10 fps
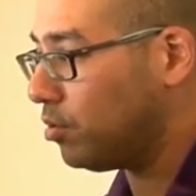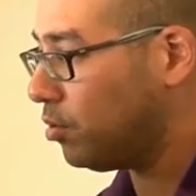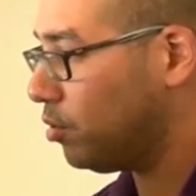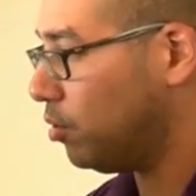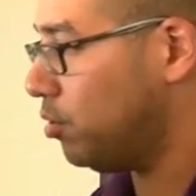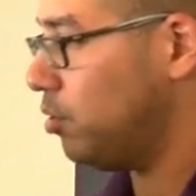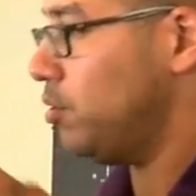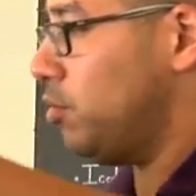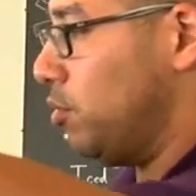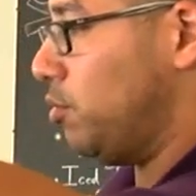Owner
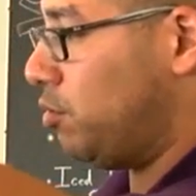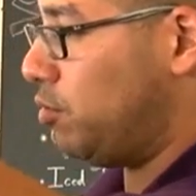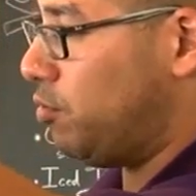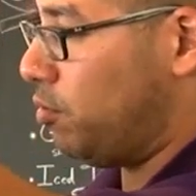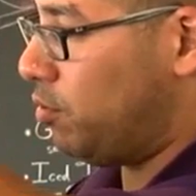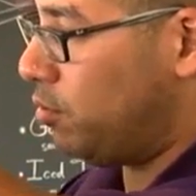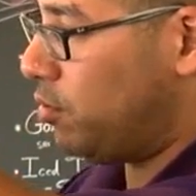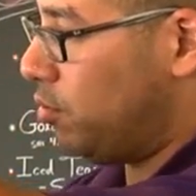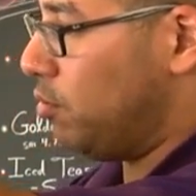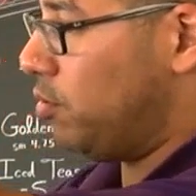Hamada Saleh says he
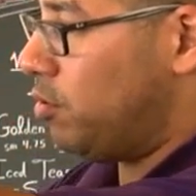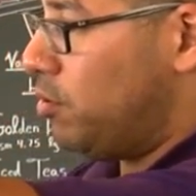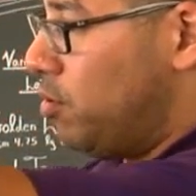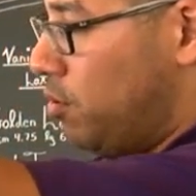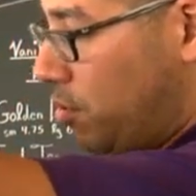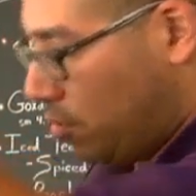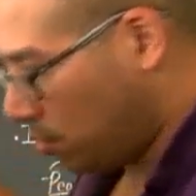lost customers,